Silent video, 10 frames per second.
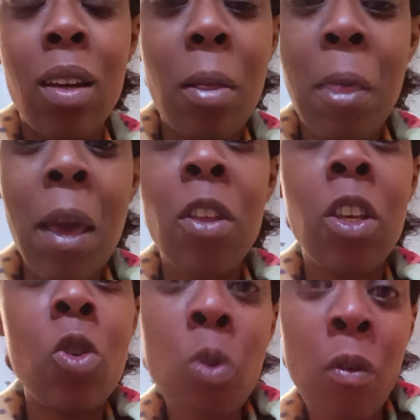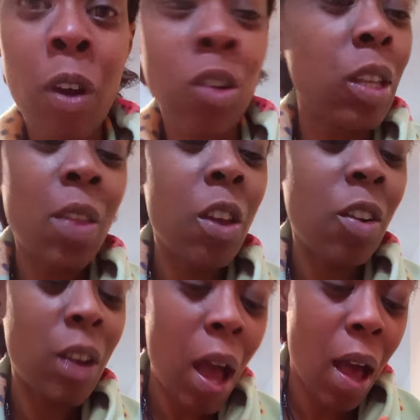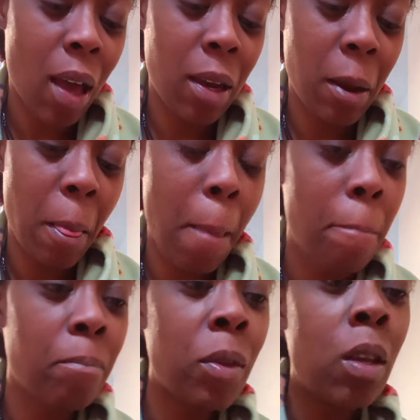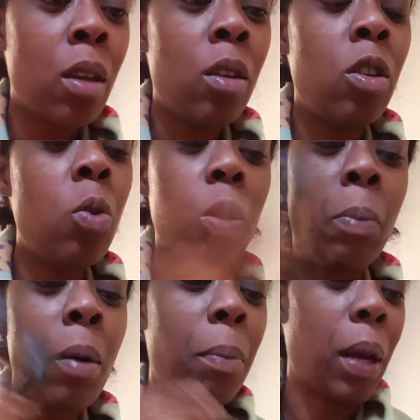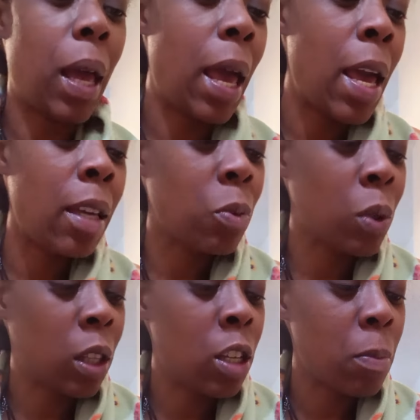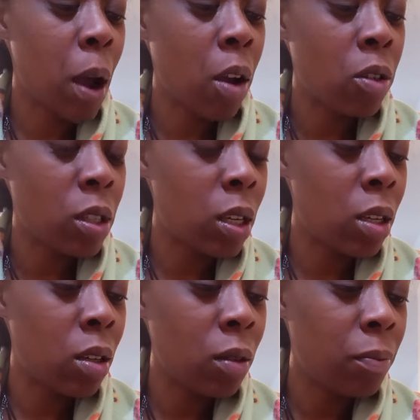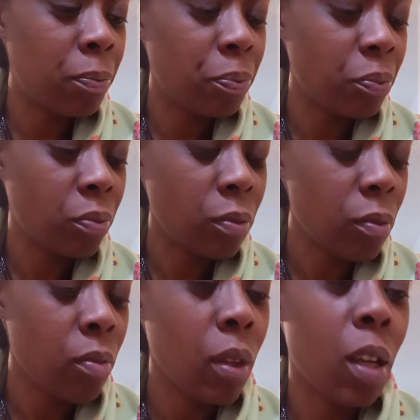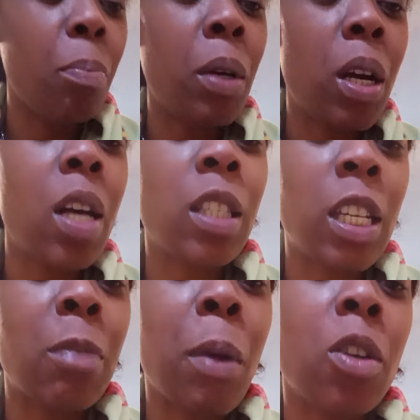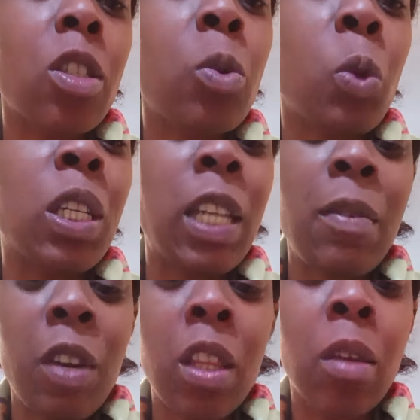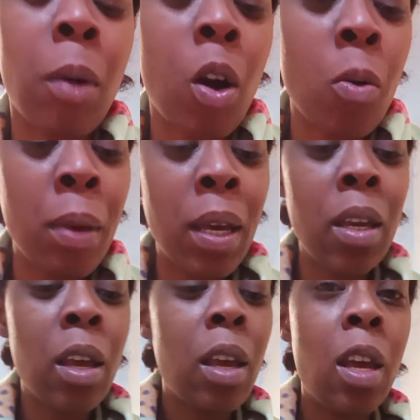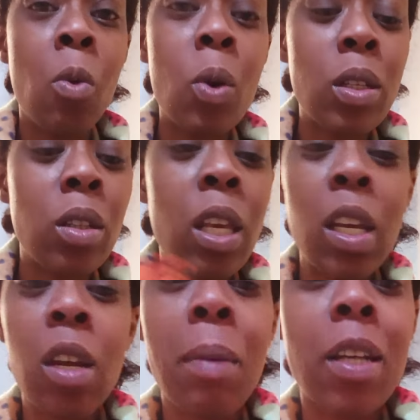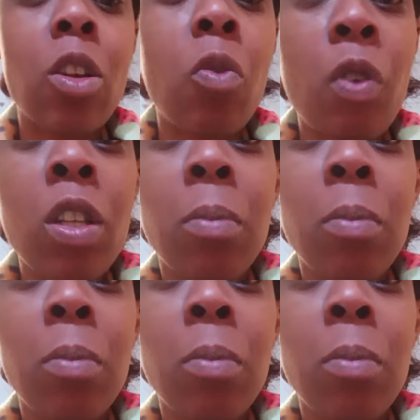They the universe. And they're not. You was bumping heads with this person. Because of this person was living in the moment. And wasn't thinking about your feelings.